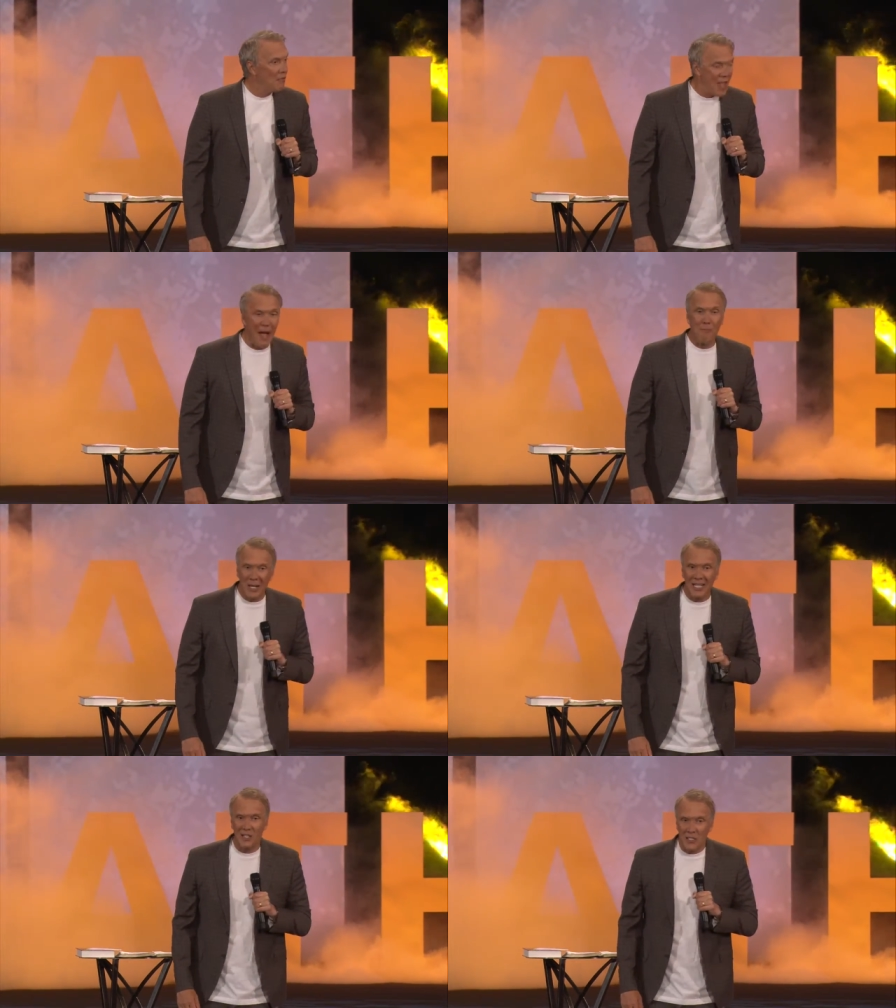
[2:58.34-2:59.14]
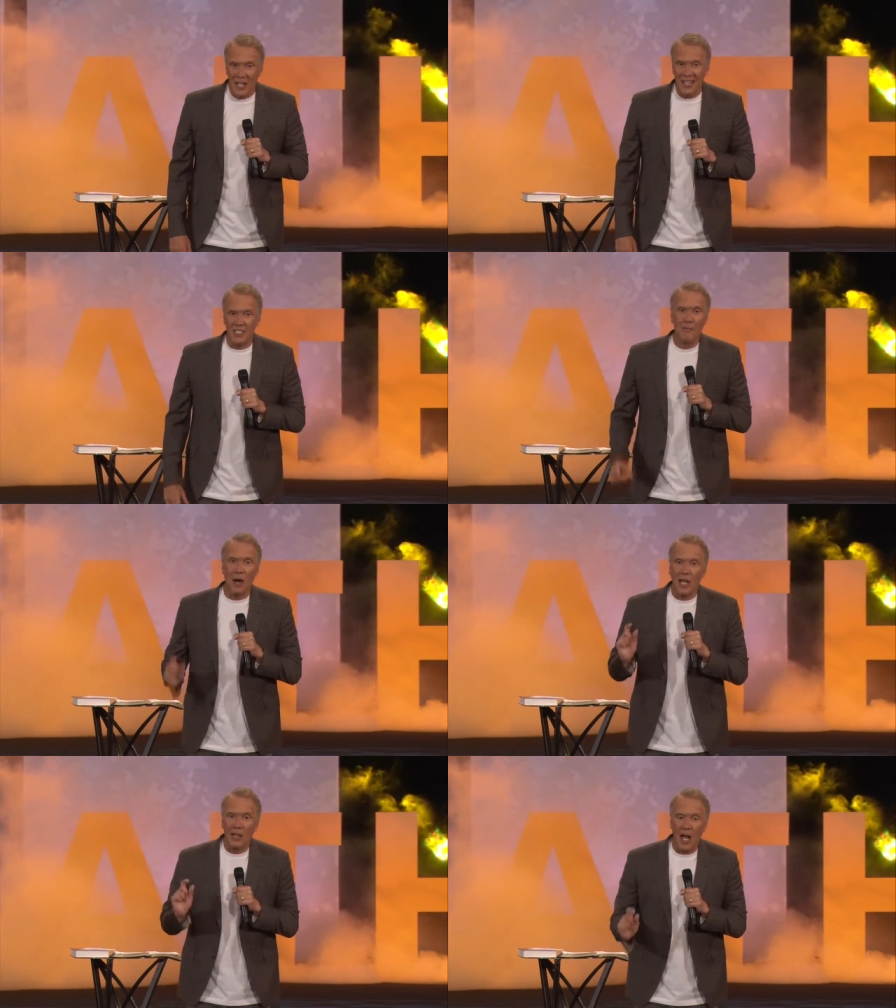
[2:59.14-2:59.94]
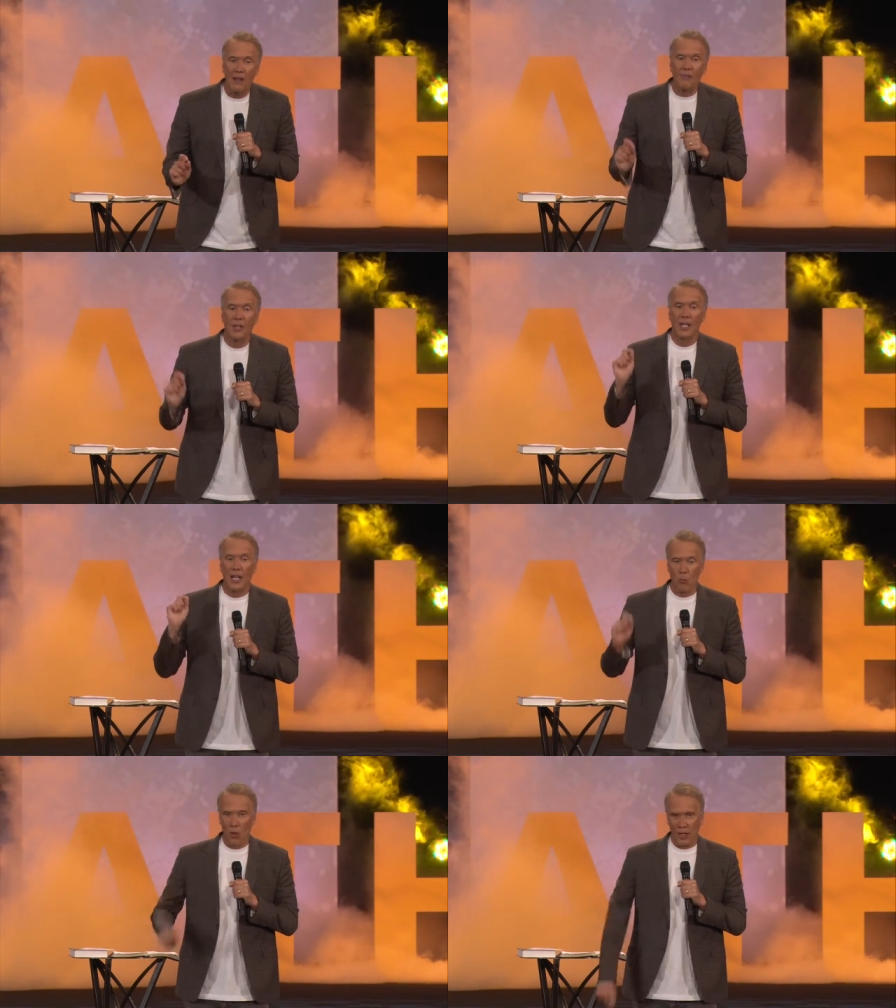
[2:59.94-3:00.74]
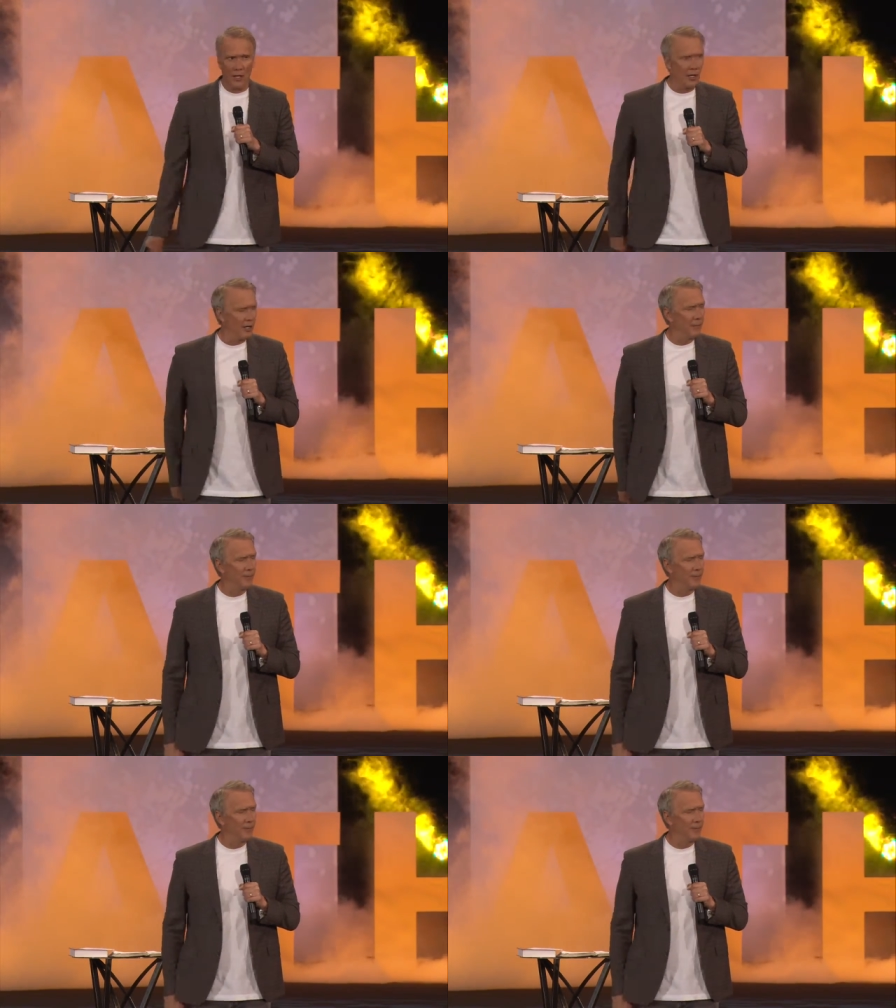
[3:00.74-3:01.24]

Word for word: that many snakes in my life in one area.